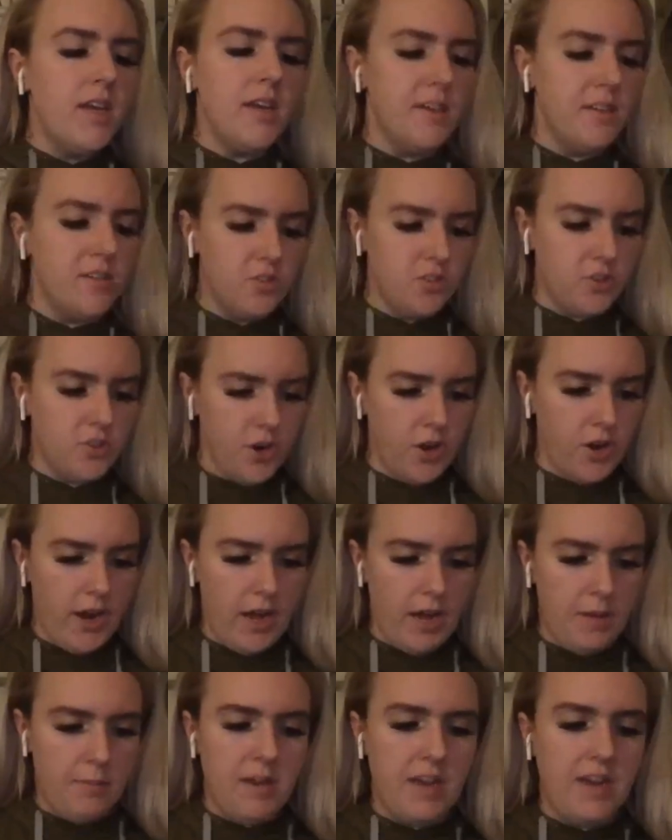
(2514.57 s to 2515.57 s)

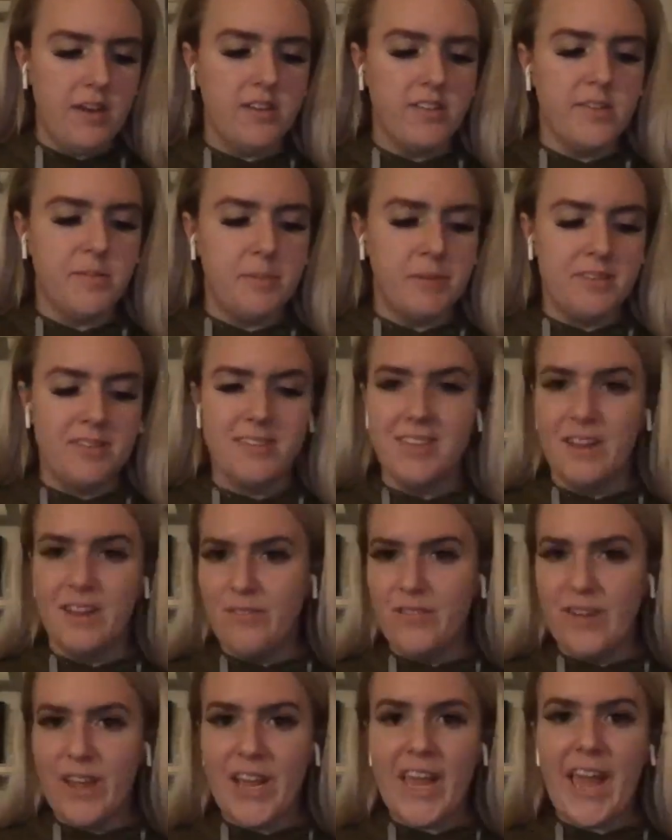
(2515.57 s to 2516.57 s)
Instagram in a
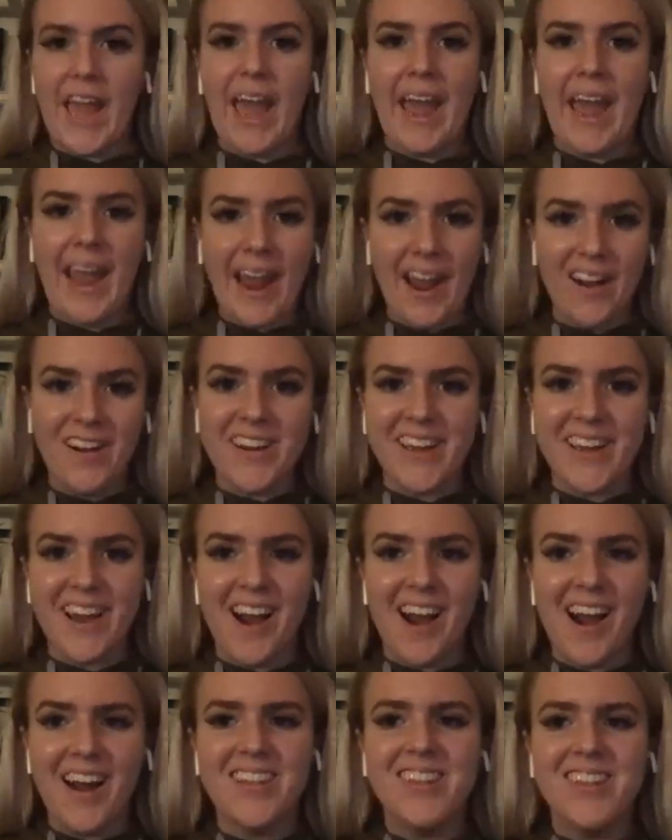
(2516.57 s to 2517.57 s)
specific
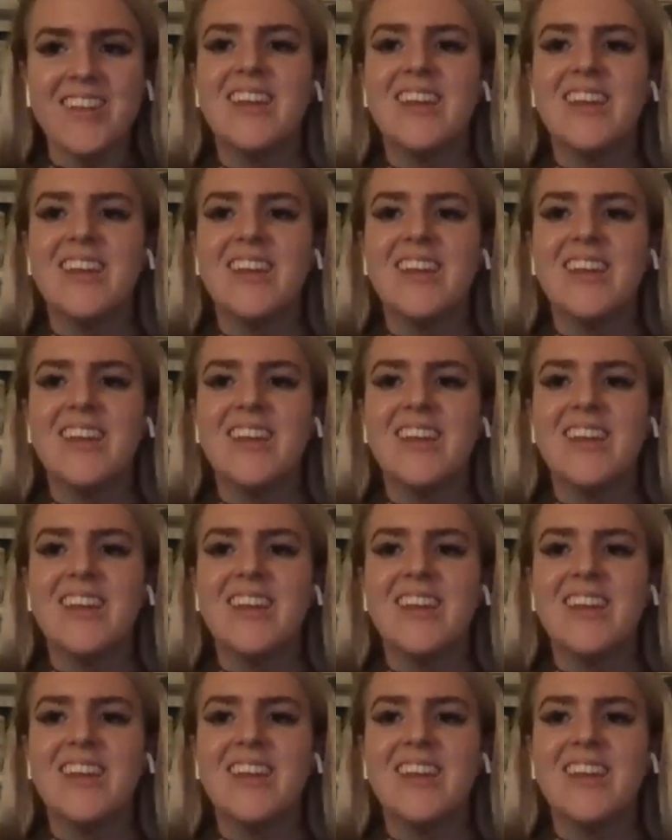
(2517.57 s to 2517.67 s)
area.